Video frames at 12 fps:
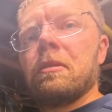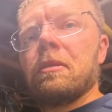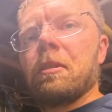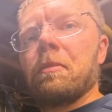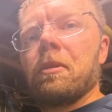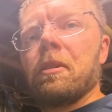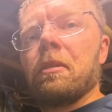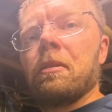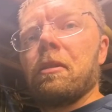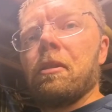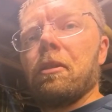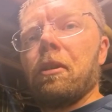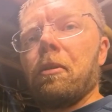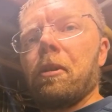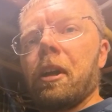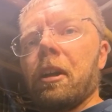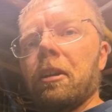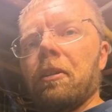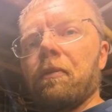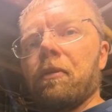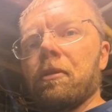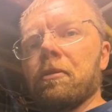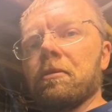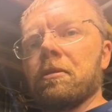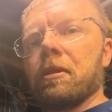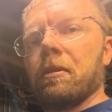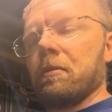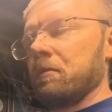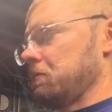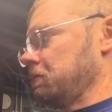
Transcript: some of the lower hanging fruit. So